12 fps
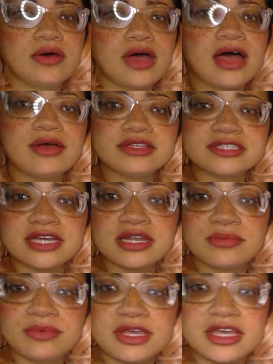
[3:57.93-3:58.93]
it's
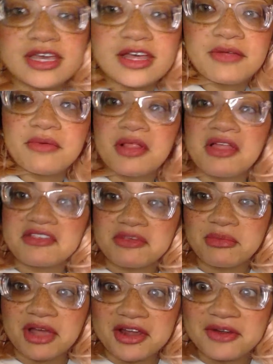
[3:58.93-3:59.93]
gonna be a lot, so
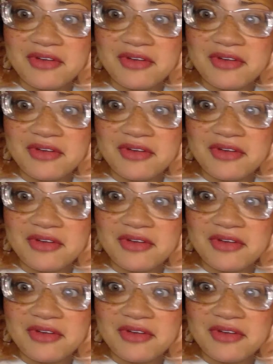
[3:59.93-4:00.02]
I'm not gonna